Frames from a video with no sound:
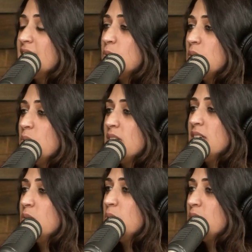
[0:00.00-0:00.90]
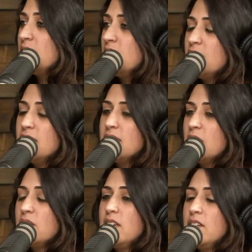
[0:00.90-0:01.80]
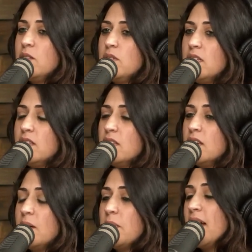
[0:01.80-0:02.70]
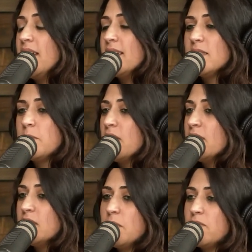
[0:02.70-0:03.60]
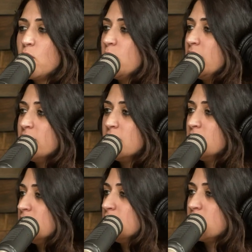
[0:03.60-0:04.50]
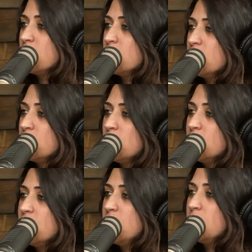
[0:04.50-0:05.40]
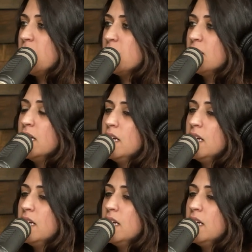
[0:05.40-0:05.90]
We want the audience out there to really, I had some thoughts before we even started the show today about,